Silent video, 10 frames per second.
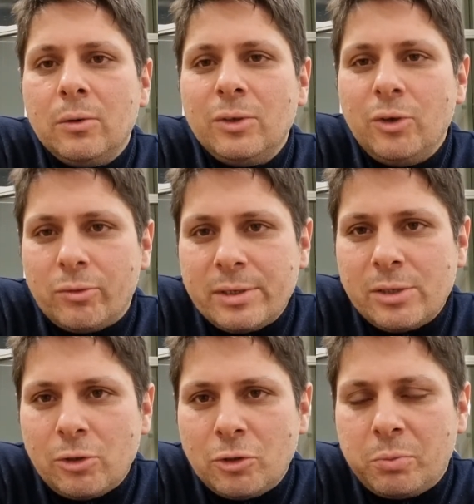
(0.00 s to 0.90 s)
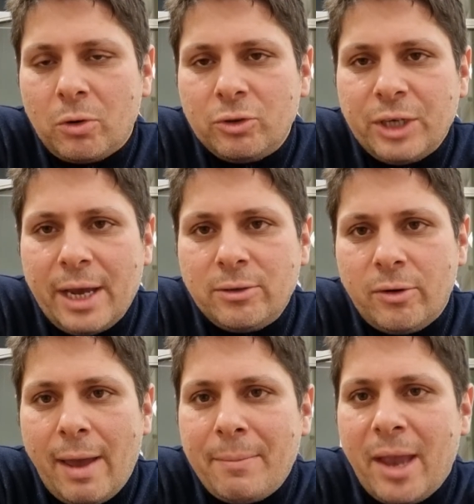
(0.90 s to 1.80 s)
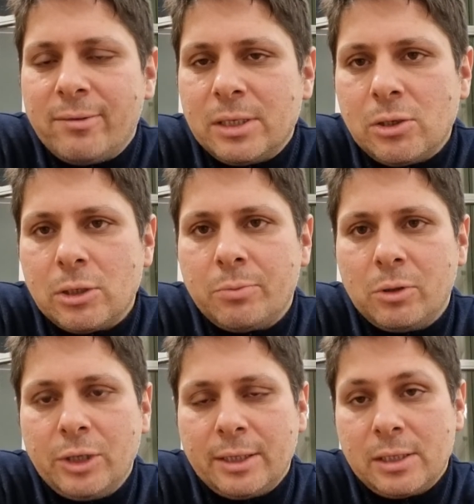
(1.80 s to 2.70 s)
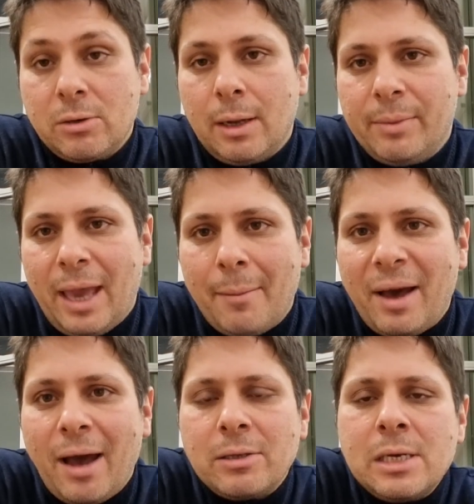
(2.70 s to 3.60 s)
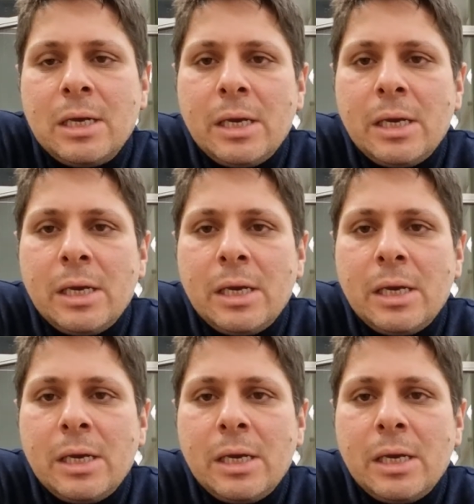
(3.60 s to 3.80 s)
your research project, your MA research project is going to be about.